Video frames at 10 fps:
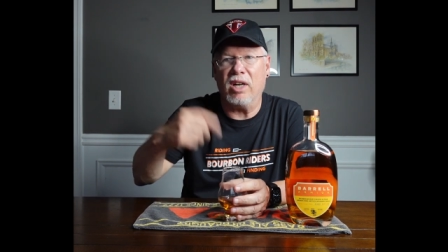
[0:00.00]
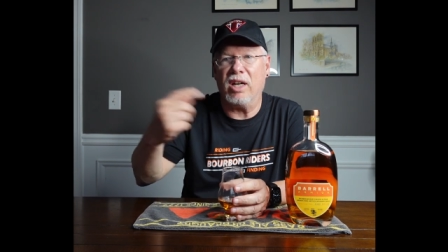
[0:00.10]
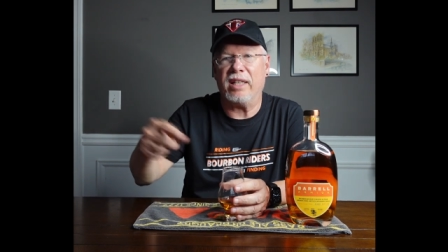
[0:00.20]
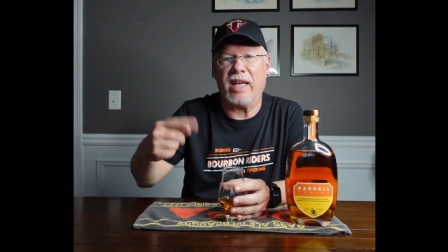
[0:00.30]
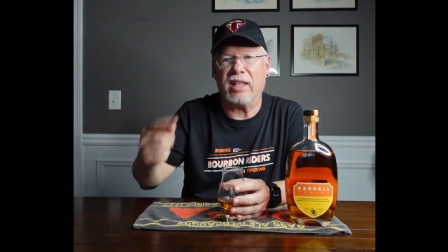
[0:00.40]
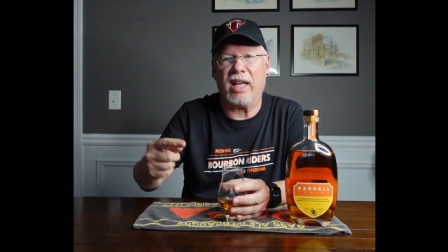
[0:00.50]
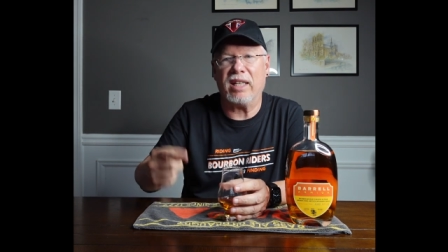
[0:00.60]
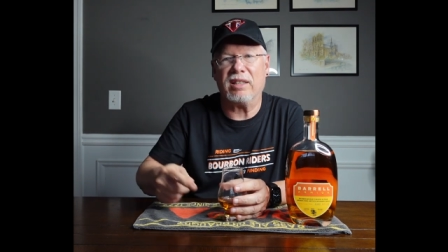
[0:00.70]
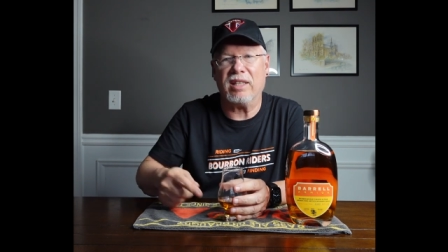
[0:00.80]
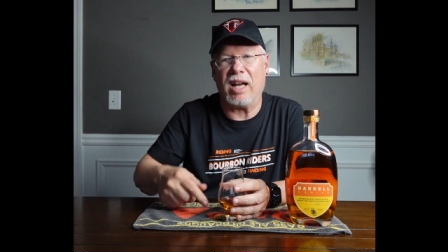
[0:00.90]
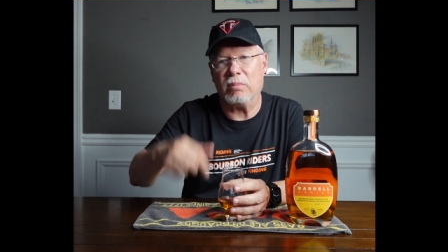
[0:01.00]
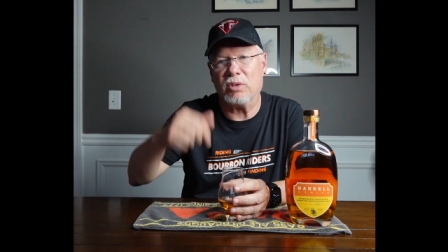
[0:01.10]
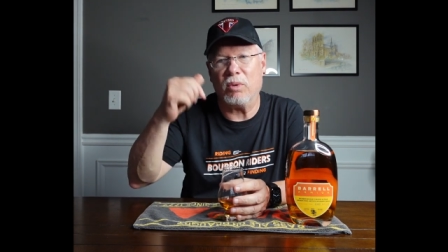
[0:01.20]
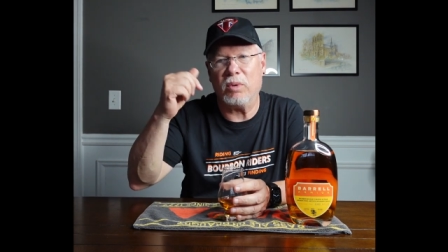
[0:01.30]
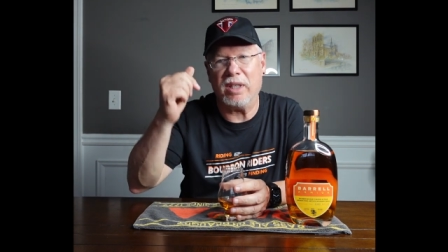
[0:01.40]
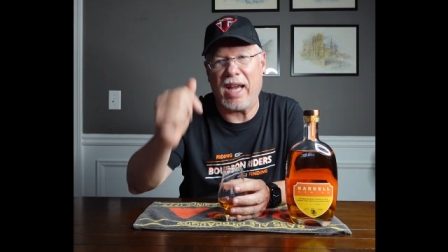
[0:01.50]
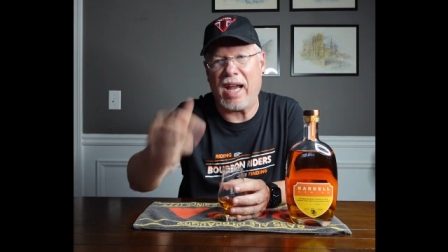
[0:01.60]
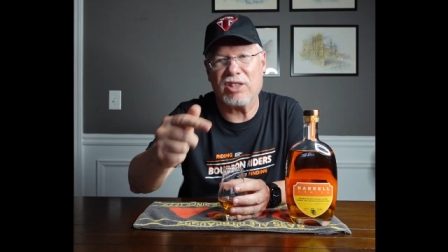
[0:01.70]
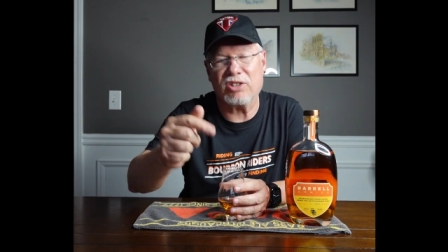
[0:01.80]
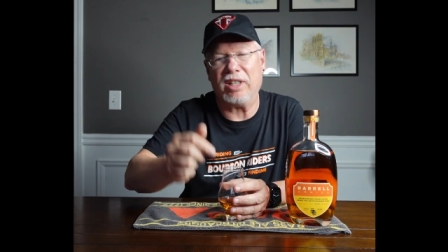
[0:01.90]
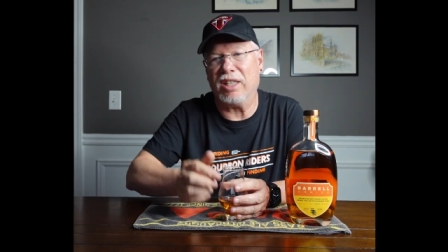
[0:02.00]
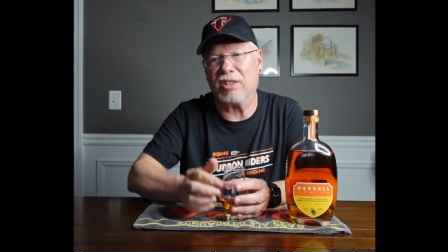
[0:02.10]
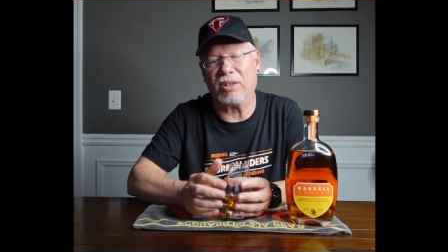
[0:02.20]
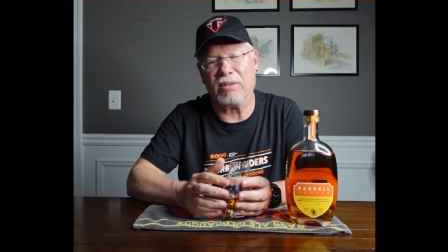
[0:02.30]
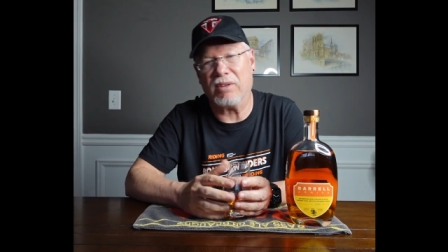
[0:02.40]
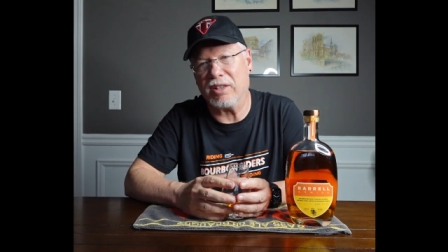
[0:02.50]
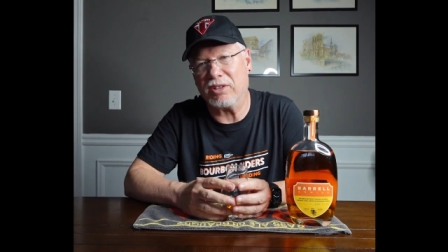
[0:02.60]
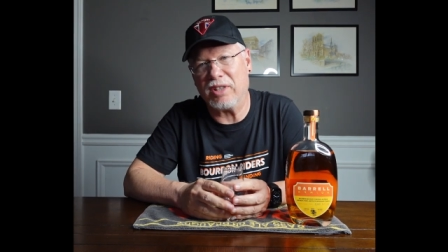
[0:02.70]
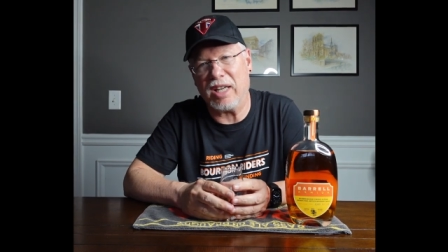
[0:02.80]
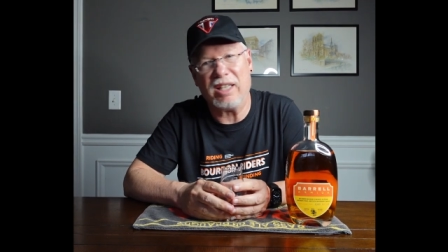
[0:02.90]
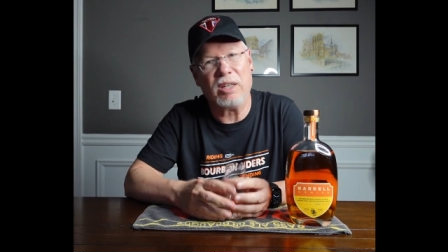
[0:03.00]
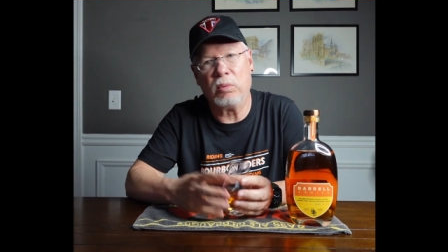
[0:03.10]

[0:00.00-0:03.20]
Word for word: done out ahead of time so it actually hits on Father's Day.